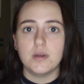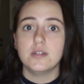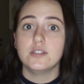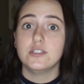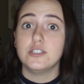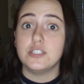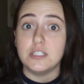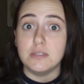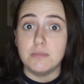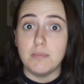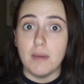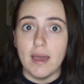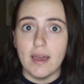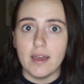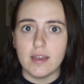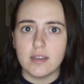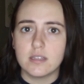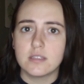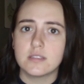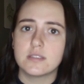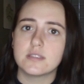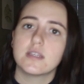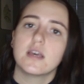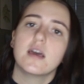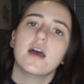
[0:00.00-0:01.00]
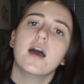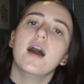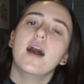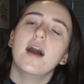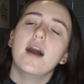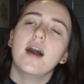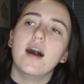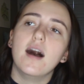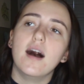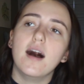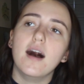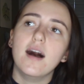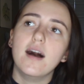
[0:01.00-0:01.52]
She begs.
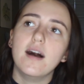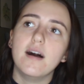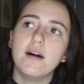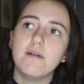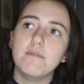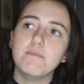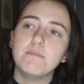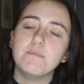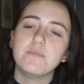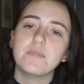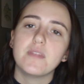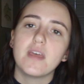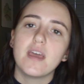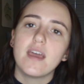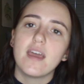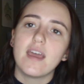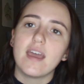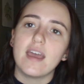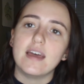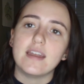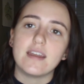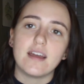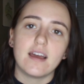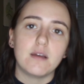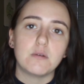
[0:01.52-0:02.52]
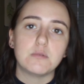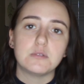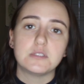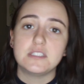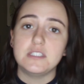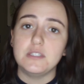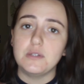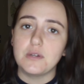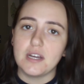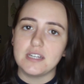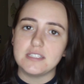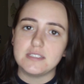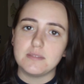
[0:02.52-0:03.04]
And I will
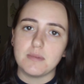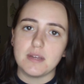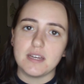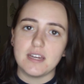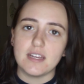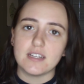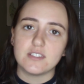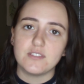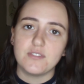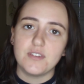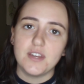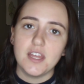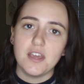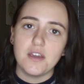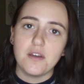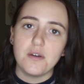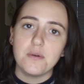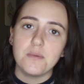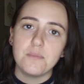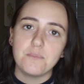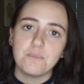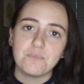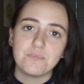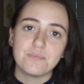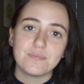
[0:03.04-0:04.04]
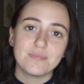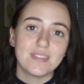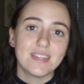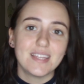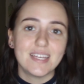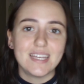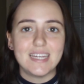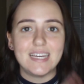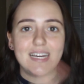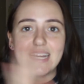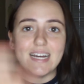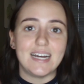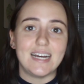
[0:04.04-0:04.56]
see you guys in my next video.
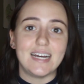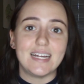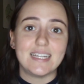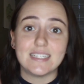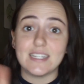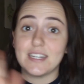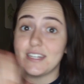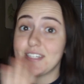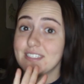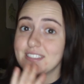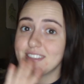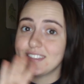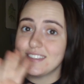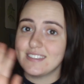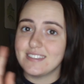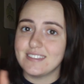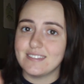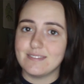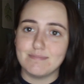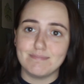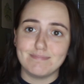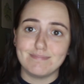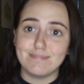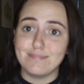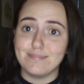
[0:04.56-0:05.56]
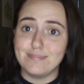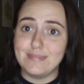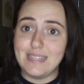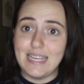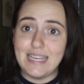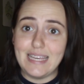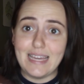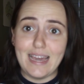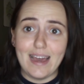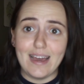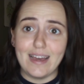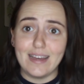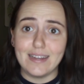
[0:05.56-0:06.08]
And
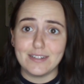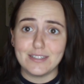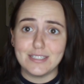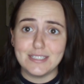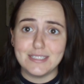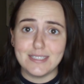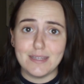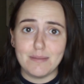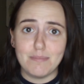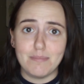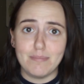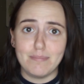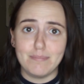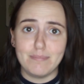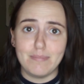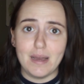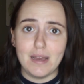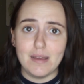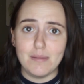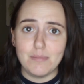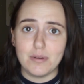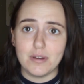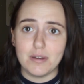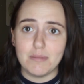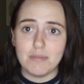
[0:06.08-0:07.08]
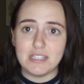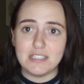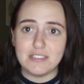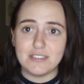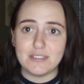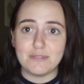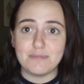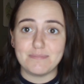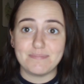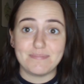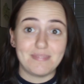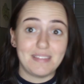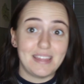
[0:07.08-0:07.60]
yeah, I already said bye pretty much,
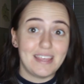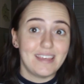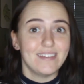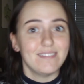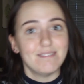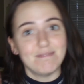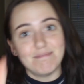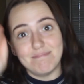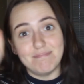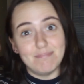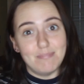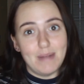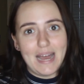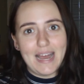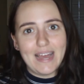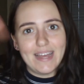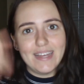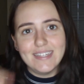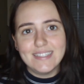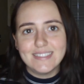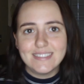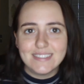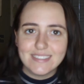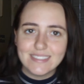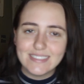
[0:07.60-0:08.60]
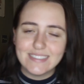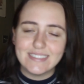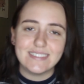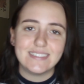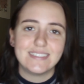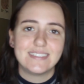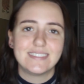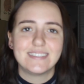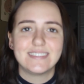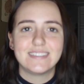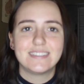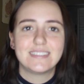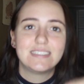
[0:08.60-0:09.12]
so bye.
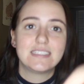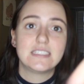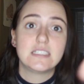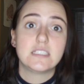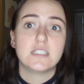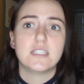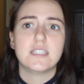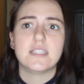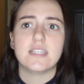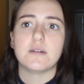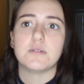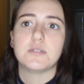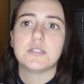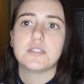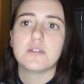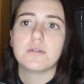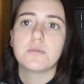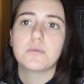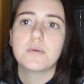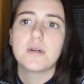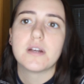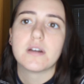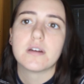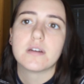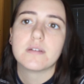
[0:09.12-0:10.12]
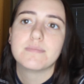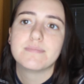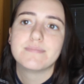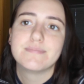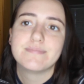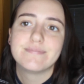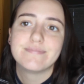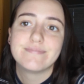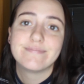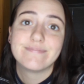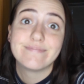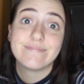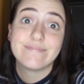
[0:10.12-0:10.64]
That was so weird.
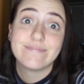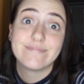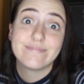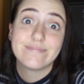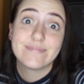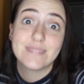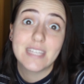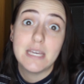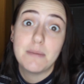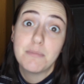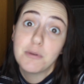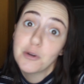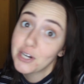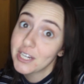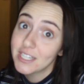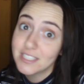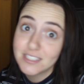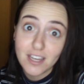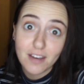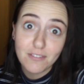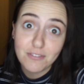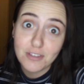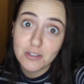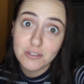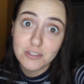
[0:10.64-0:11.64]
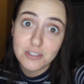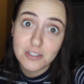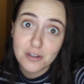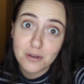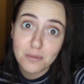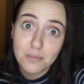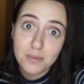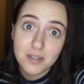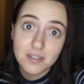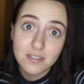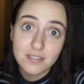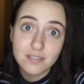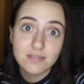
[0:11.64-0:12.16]
Keep your kids off
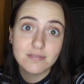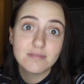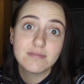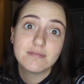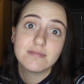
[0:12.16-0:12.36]
YouTube.